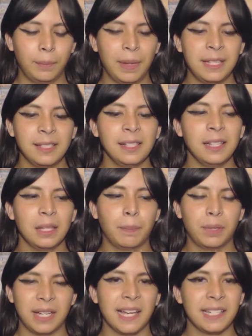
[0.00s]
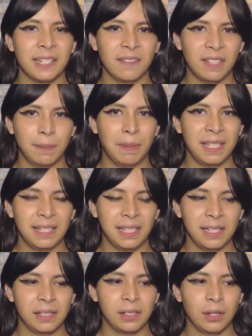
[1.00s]
basically the protection of
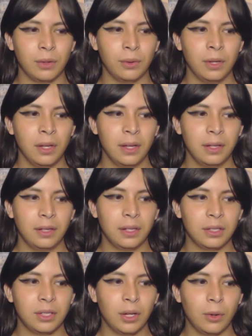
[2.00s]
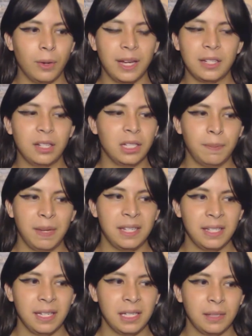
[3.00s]
species. So there's no
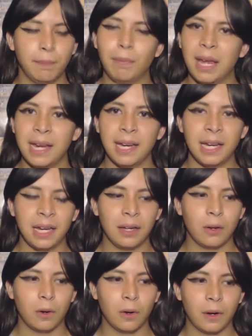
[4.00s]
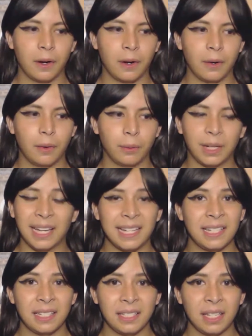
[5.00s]
interspecies mating or
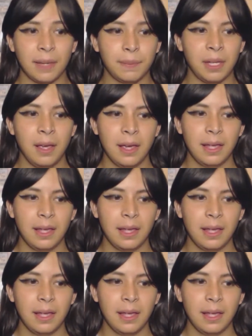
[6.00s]
relationships.